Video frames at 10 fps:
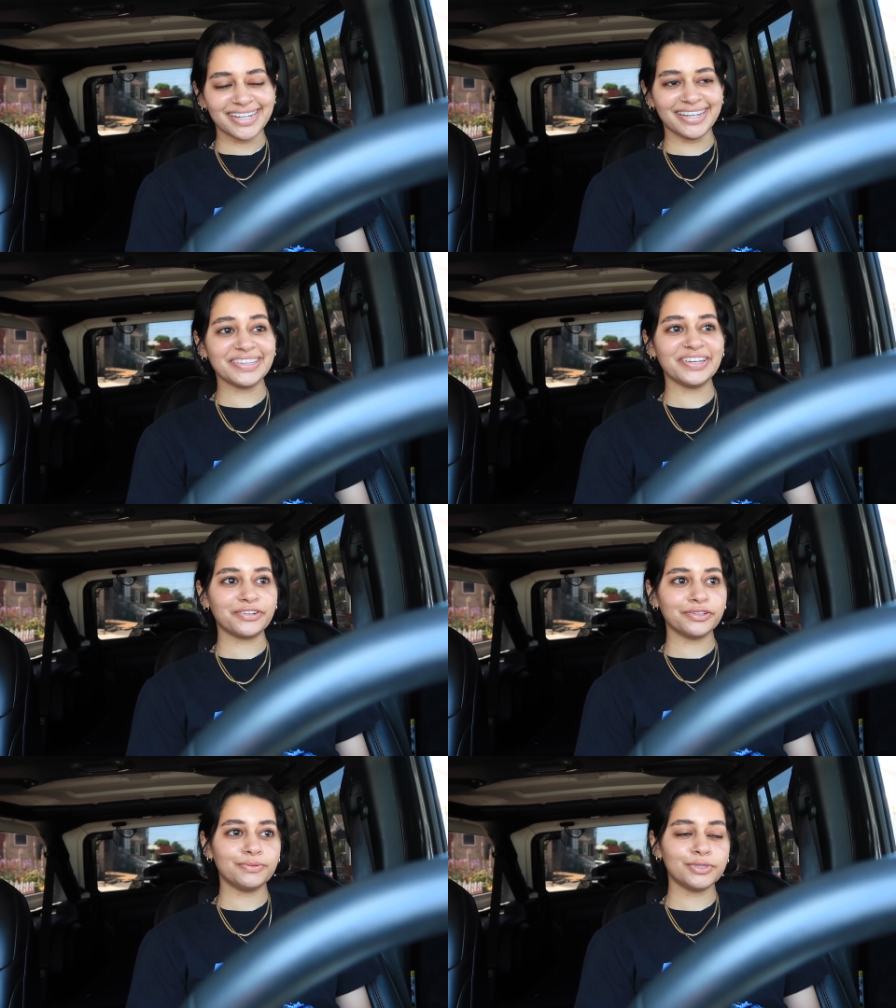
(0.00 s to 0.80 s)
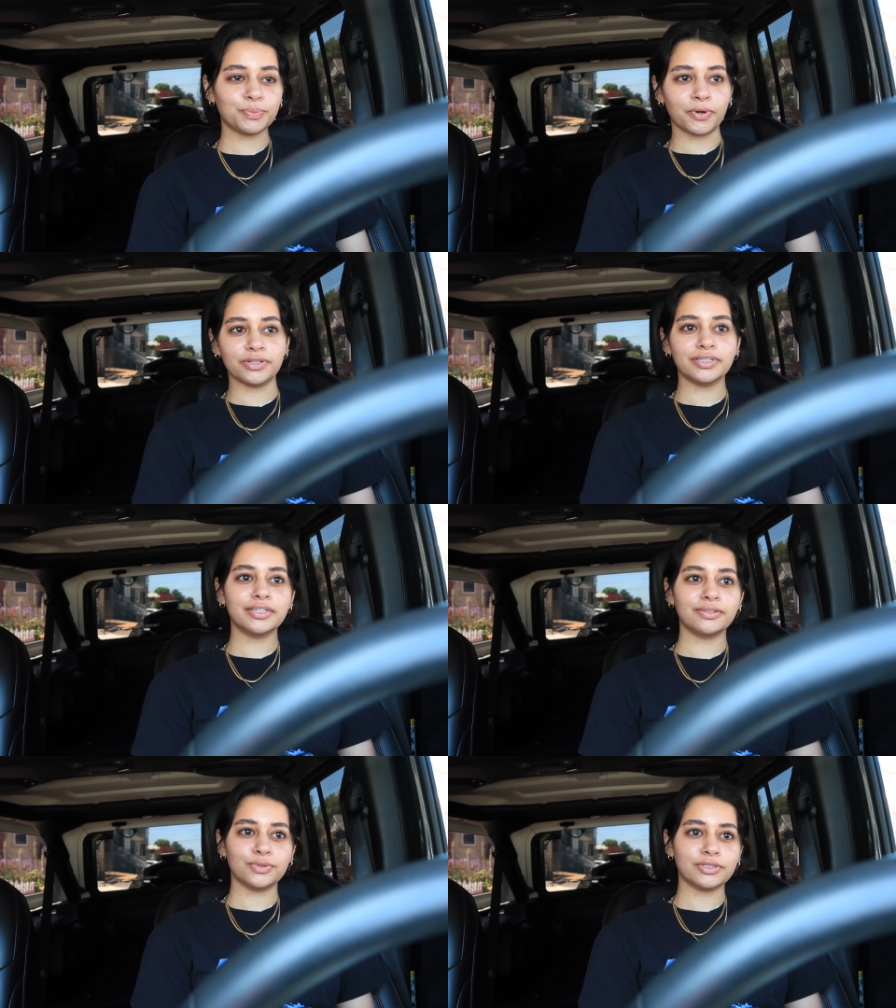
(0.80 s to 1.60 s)
she literally
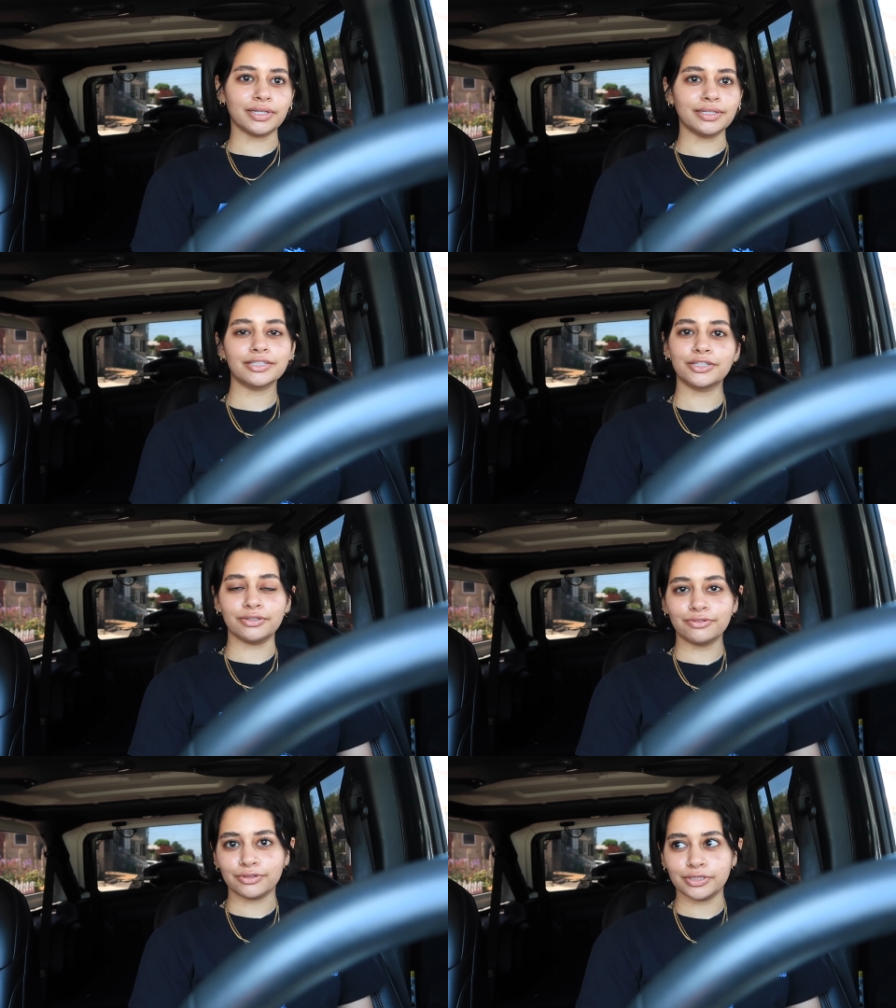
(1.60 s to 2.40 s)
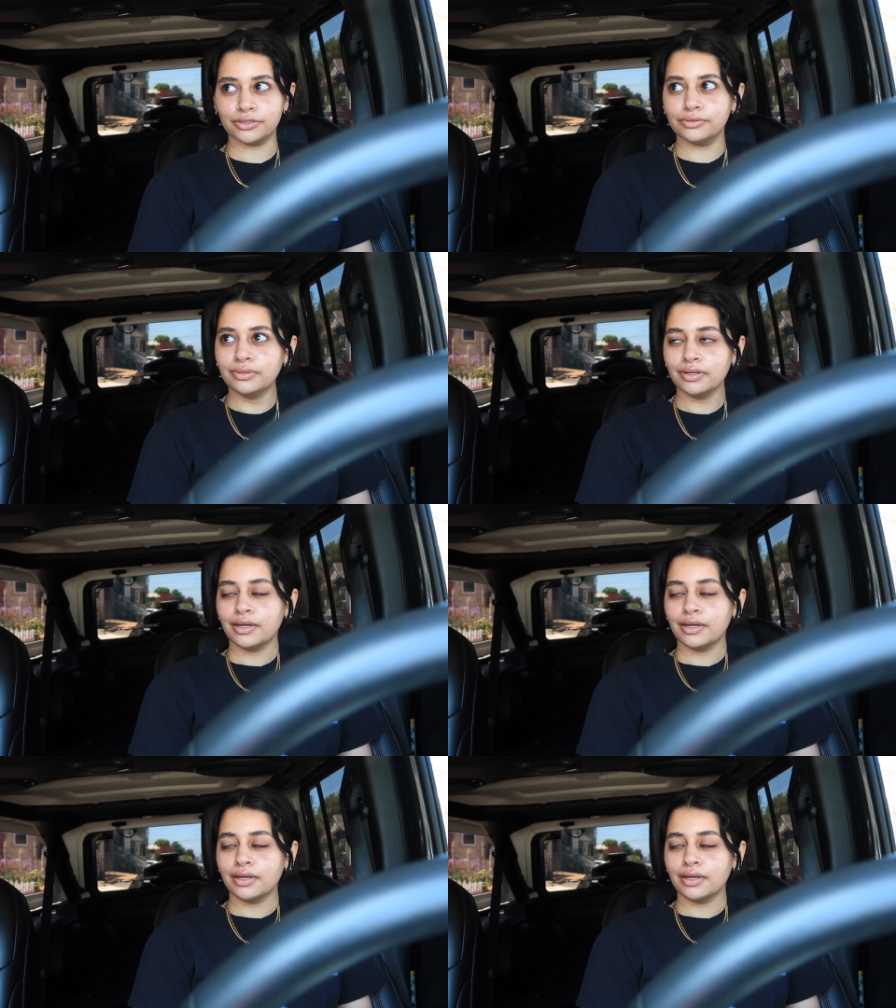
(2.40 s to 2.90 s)
responded and was like, good for you.